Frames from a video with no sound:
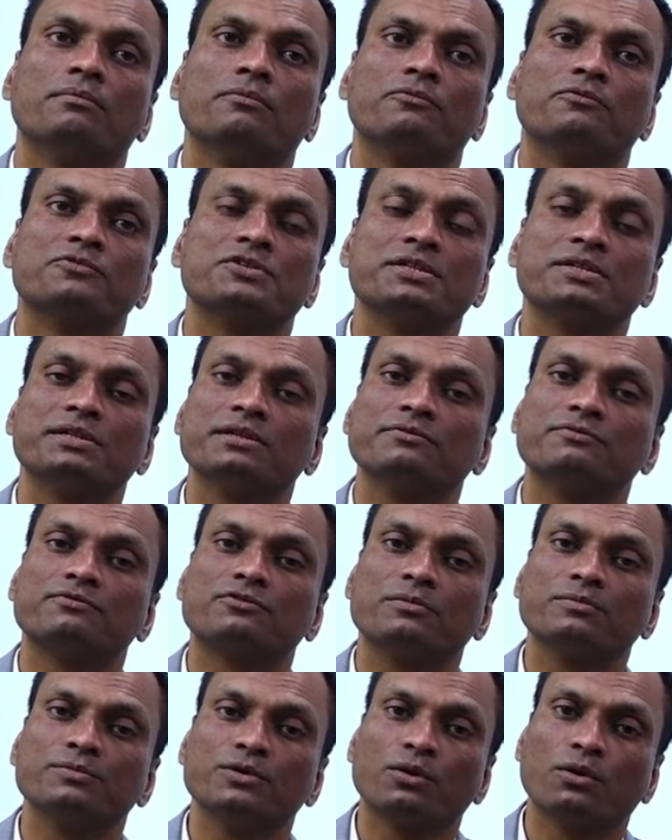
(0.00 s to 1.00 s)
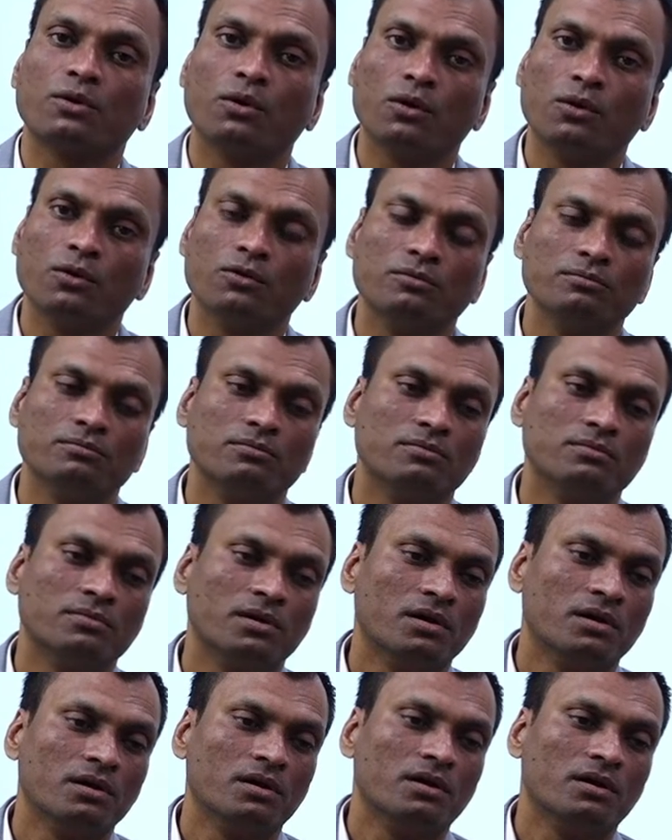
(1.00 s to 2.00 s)
sitting from your home
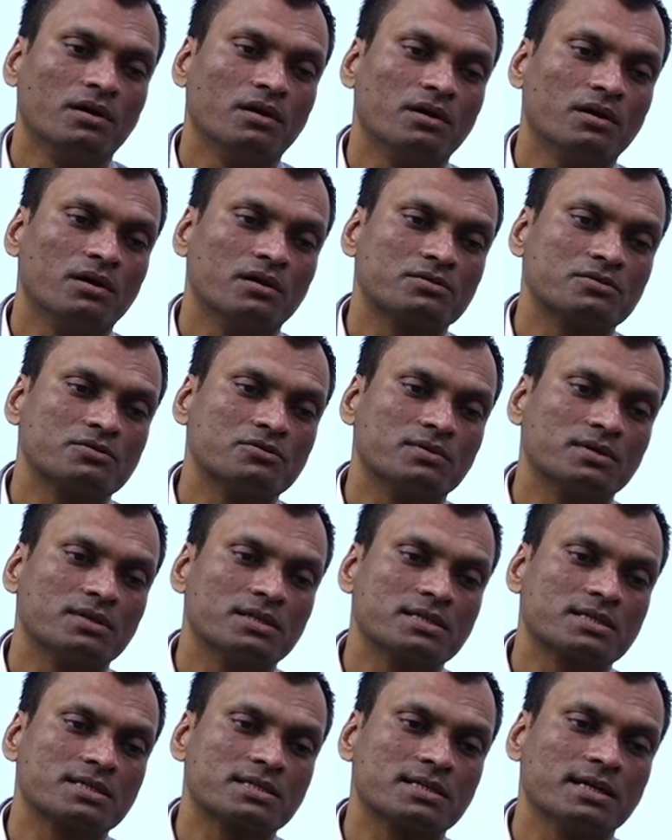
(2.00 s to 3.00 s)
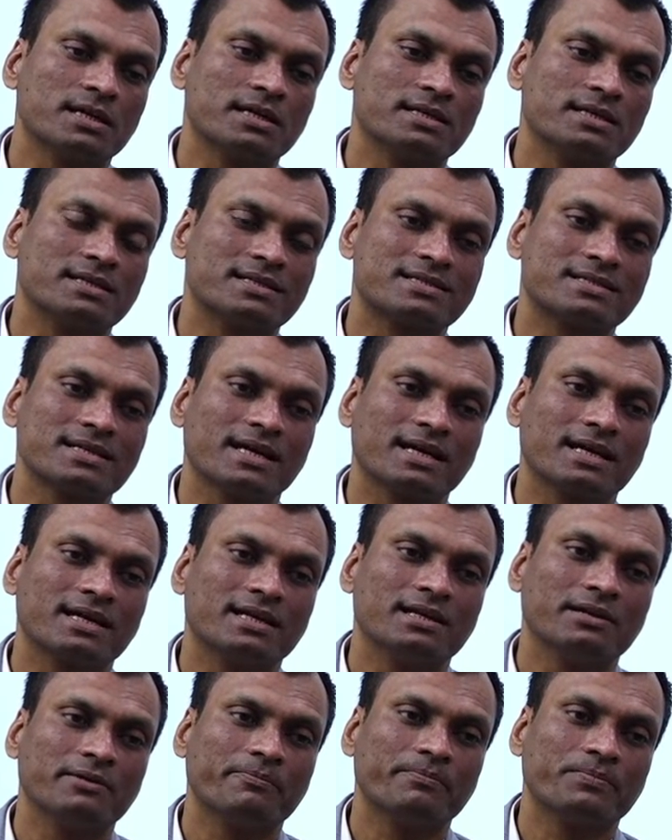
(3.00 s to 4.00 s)
to understand
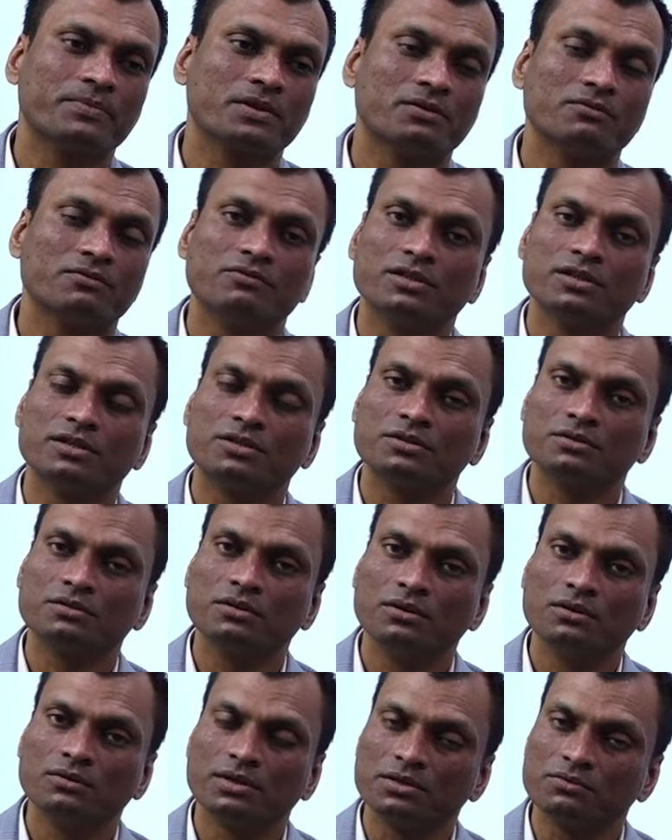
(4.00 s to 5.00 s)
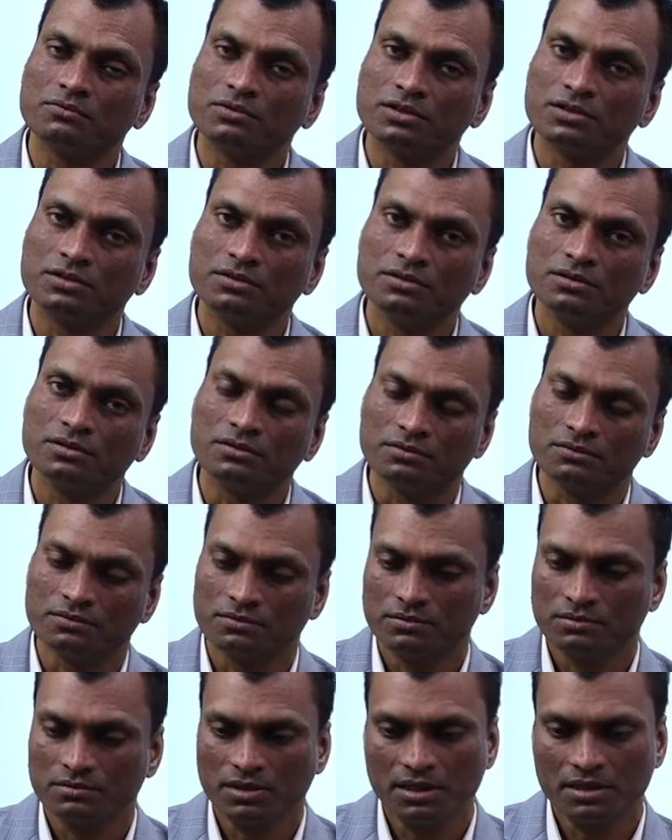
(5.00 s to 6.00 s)
exactly where to go and what to do,
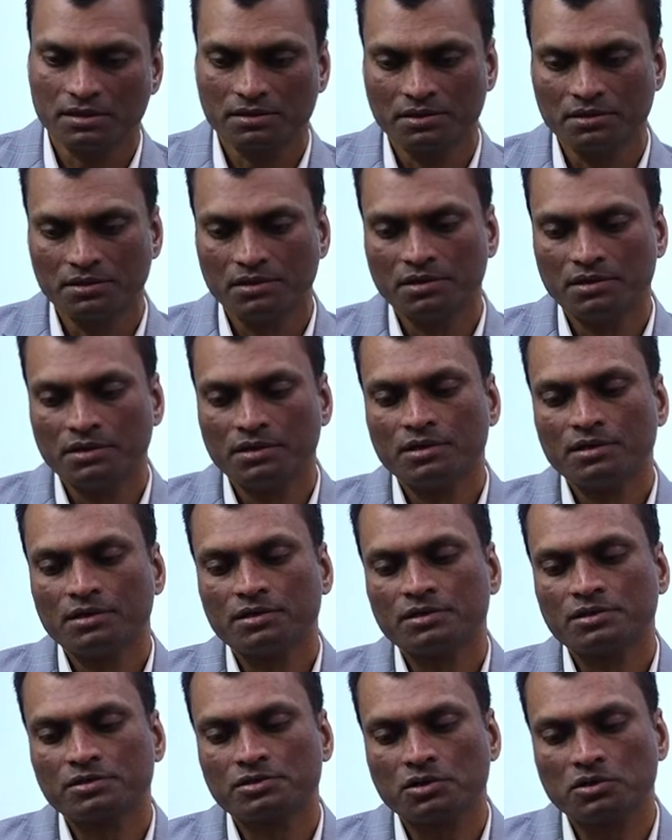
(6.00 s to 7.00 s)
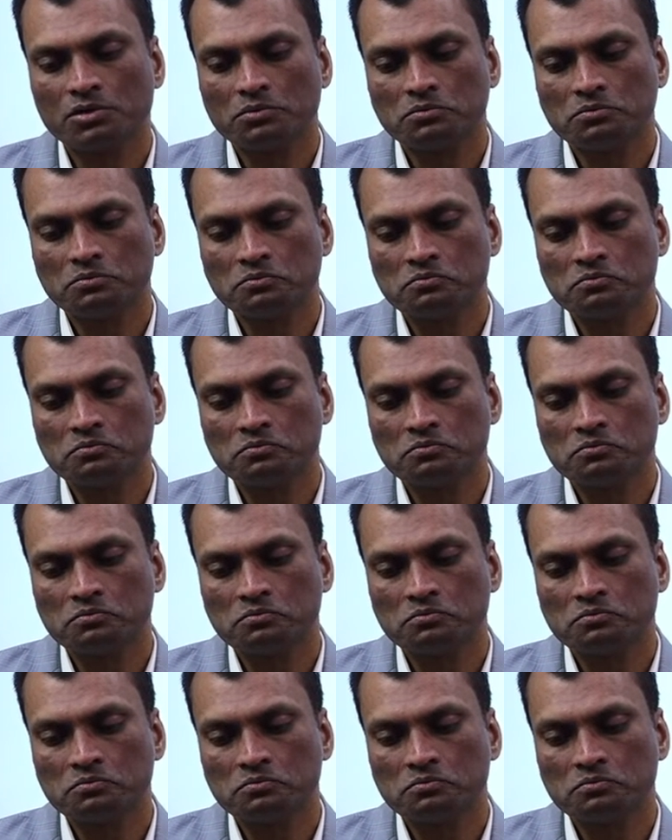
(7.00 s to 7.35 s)
right? So